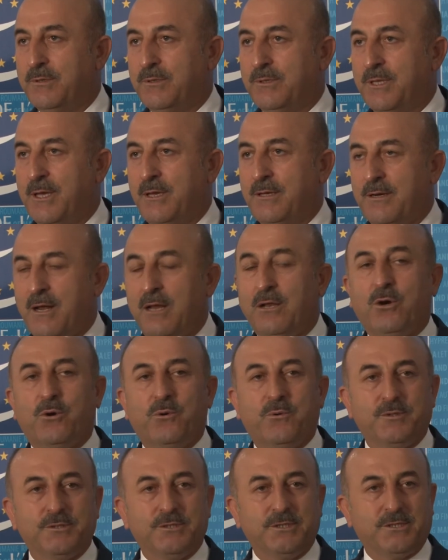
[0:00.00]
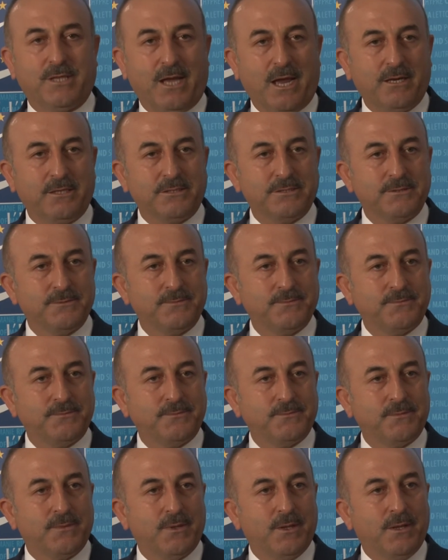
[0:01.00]
They ran over the tanks,
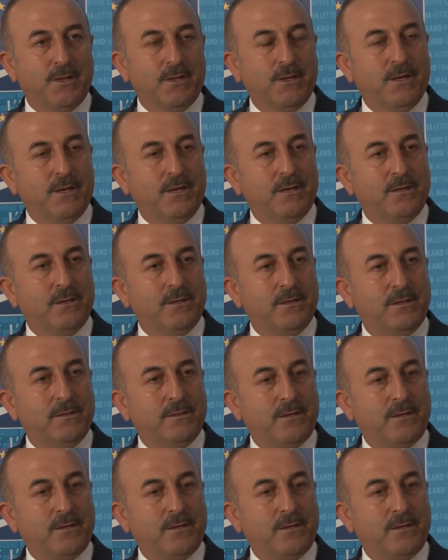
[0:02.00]
uh,